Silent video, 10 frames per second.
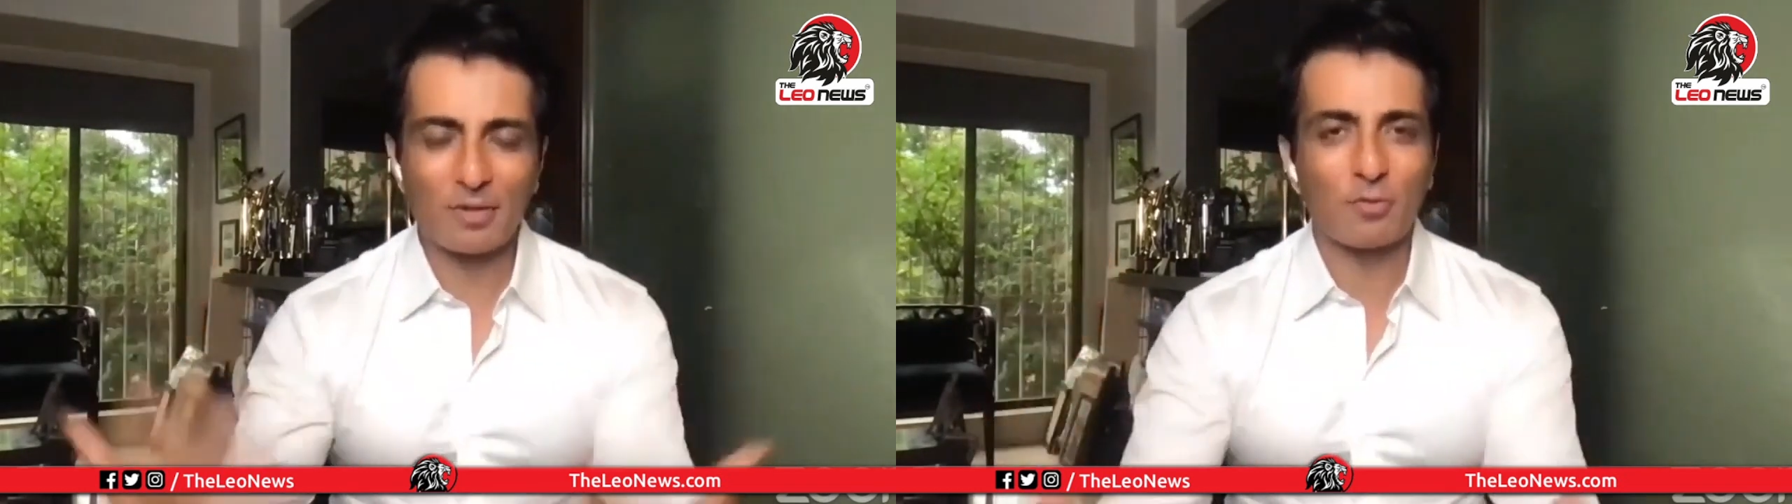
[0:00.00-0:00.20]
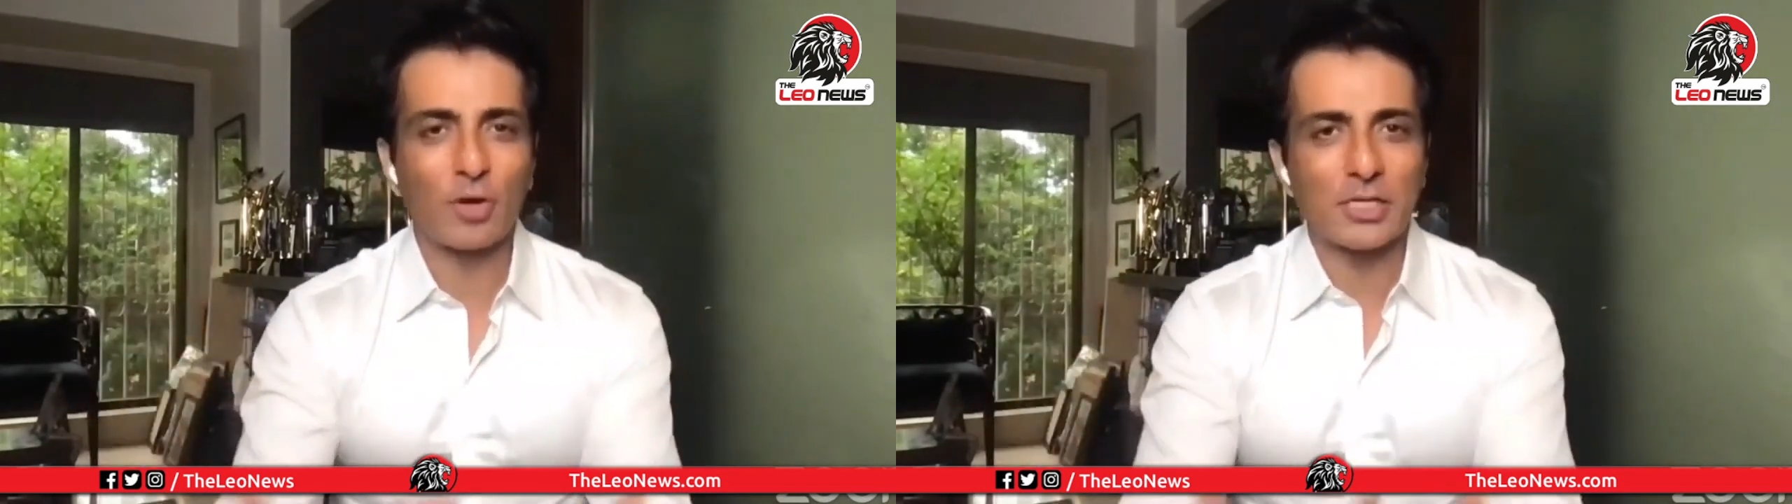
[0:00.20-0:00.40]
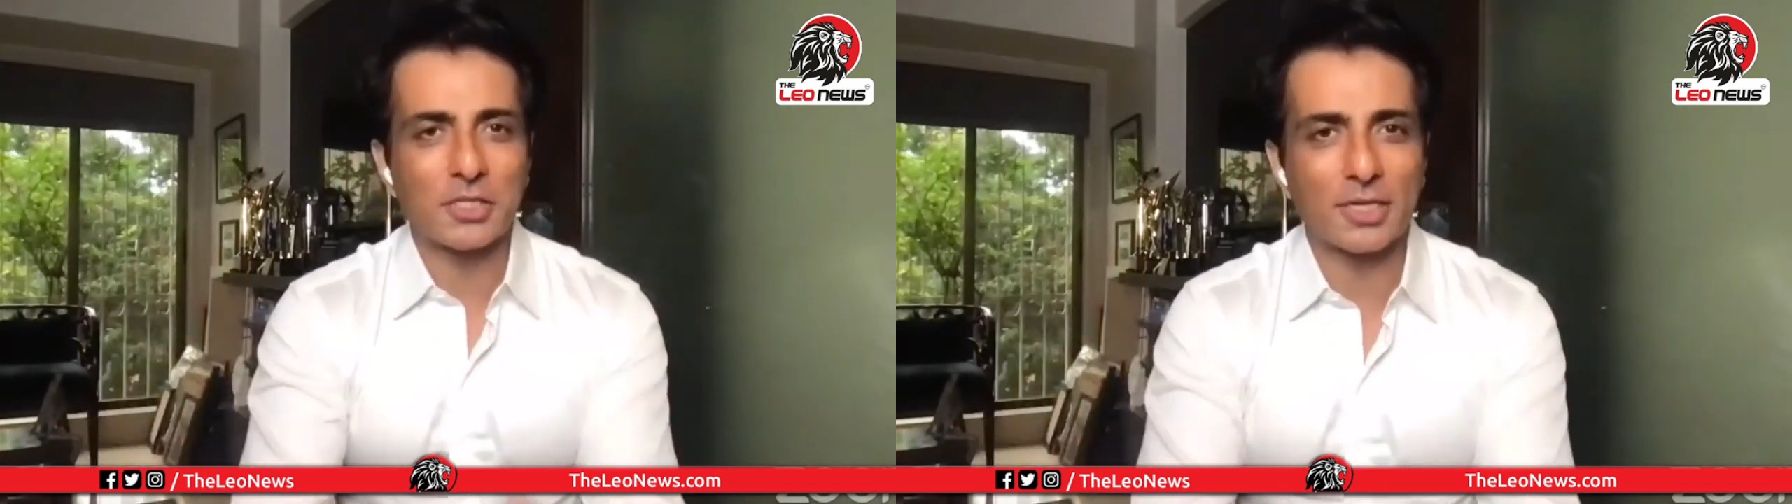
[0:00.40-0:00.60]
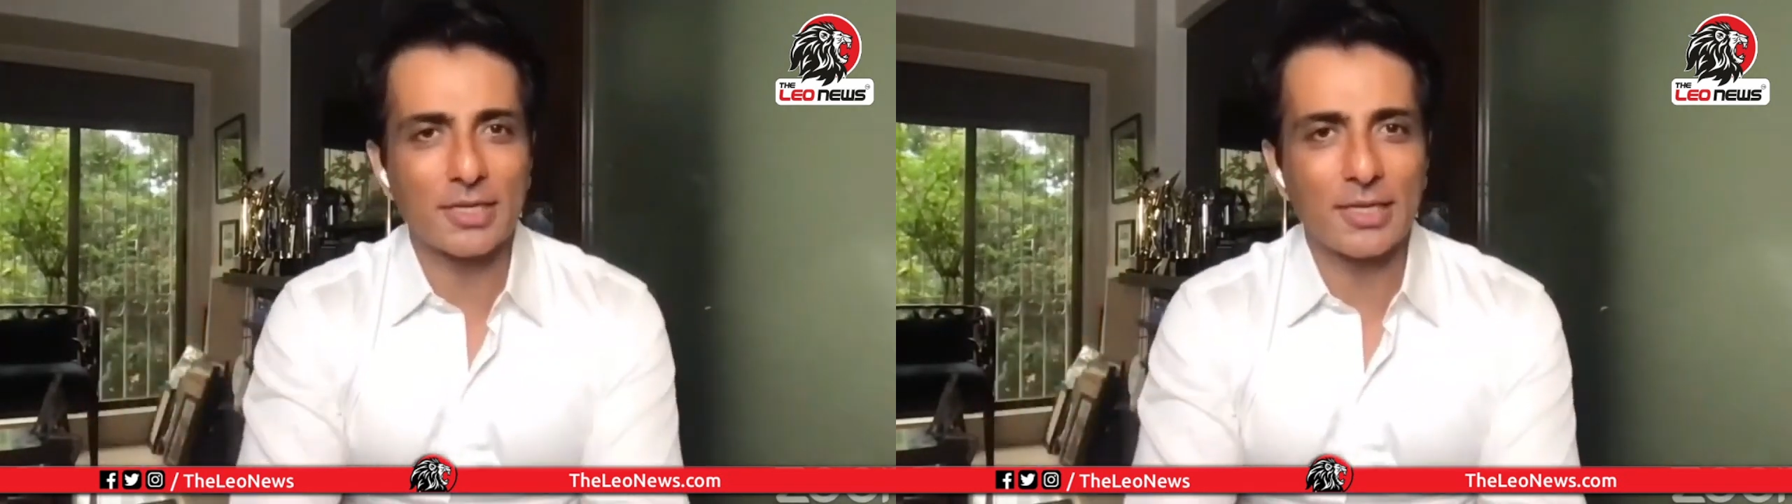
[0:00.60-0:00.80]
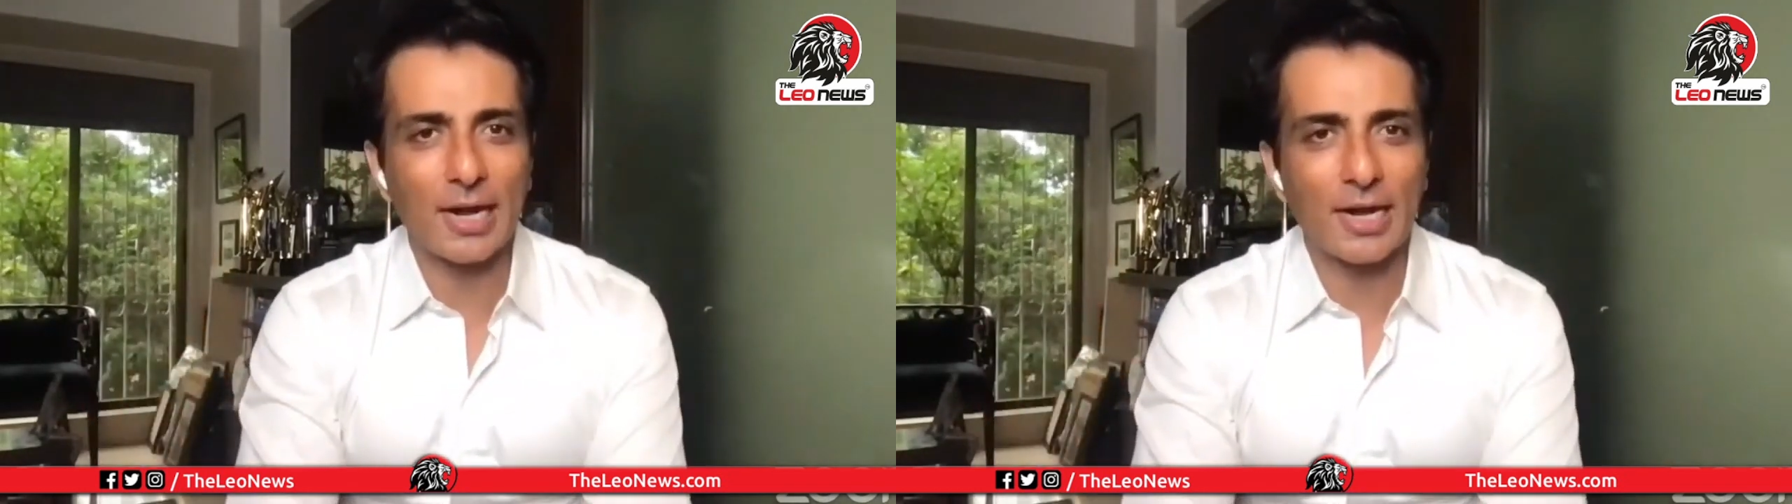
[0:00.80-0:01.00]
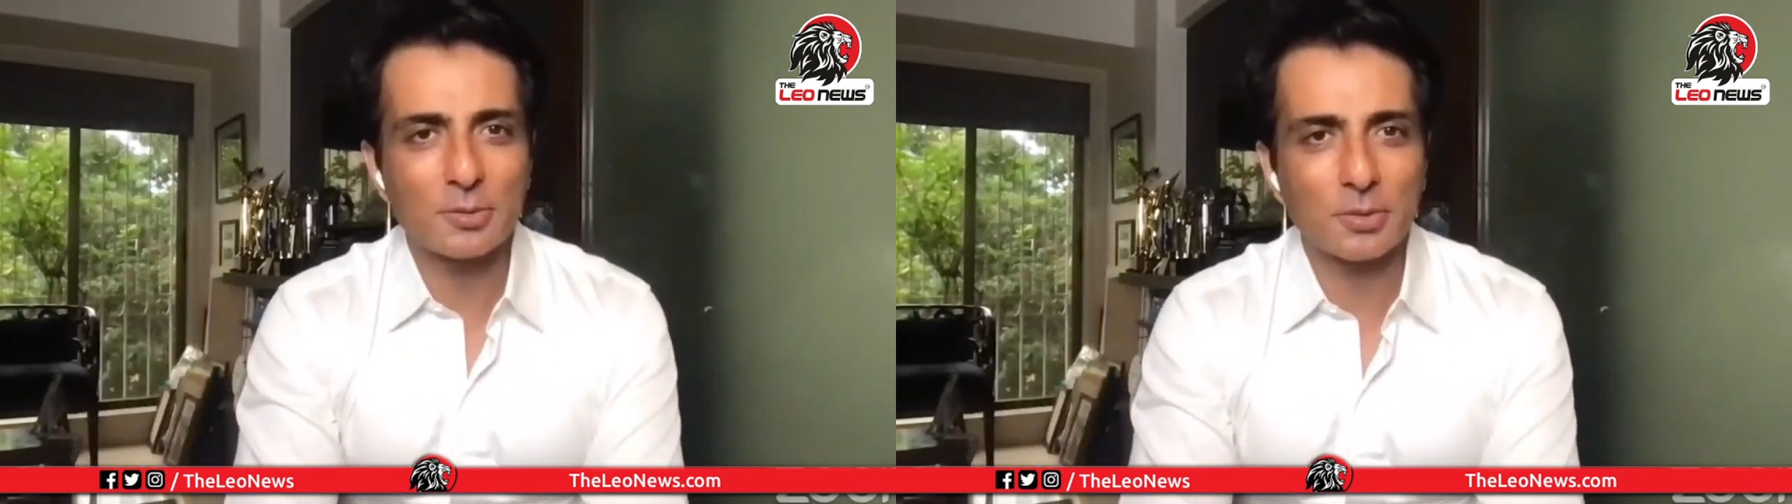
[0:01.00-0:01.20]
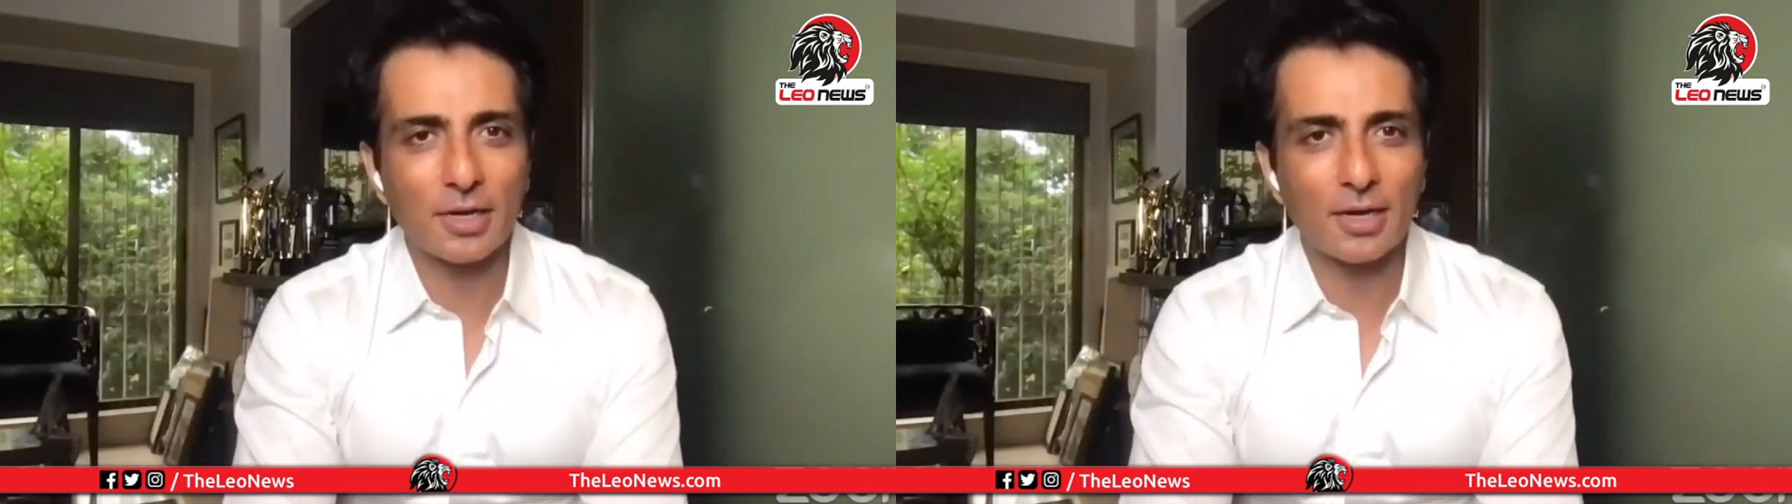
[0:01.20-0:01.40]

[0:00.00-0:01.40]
infrastructure that has